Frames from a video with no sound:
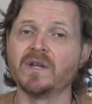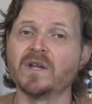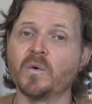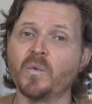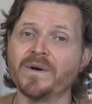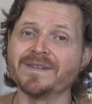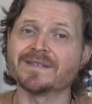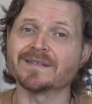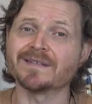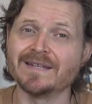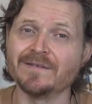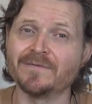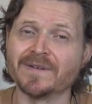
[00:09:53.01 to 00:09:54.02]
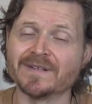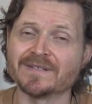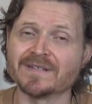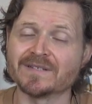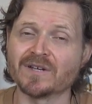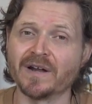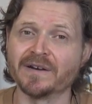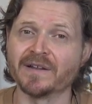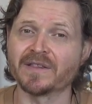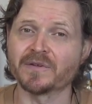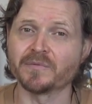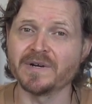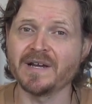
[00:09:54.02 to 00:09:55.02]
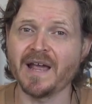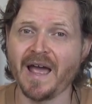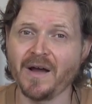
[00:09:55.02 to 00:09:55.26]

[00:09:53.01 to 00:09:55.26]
Now, once defense has gotten 3